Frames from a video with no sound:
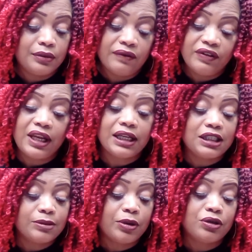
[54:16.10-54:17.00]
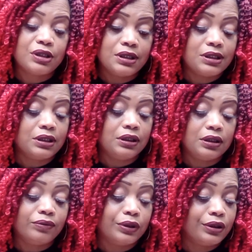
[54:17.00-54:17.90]
Feel like this person is in
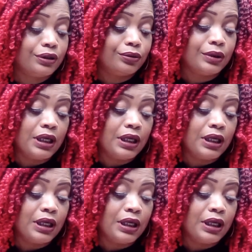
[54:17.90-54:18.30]
love with you.